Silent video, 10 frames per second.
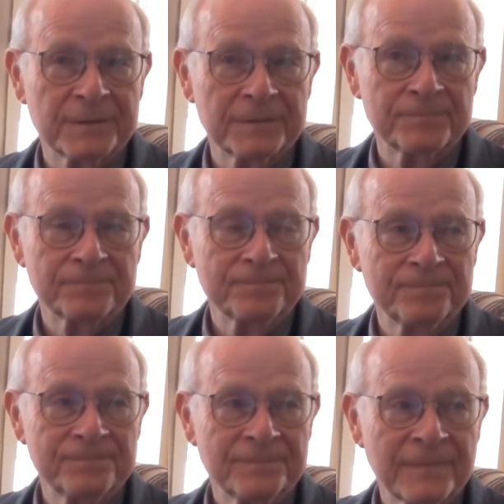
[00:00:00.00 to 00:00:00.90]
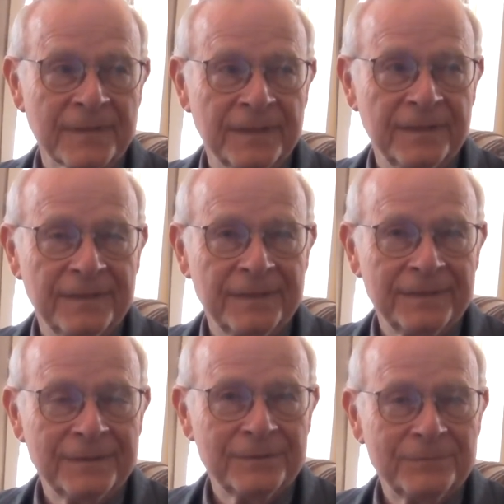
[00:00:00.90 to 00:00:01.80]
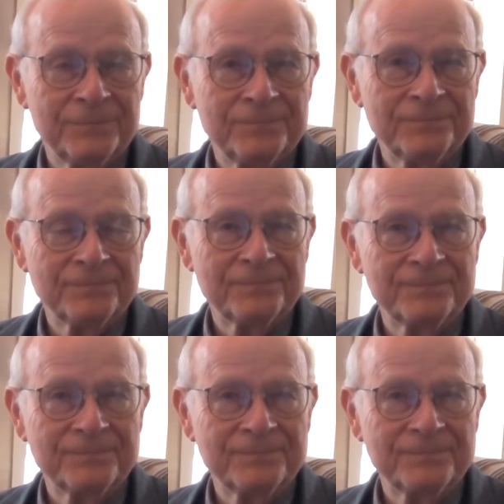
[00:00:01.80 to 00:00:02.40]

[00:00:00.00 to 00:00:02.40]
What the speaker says: Okay. And this is the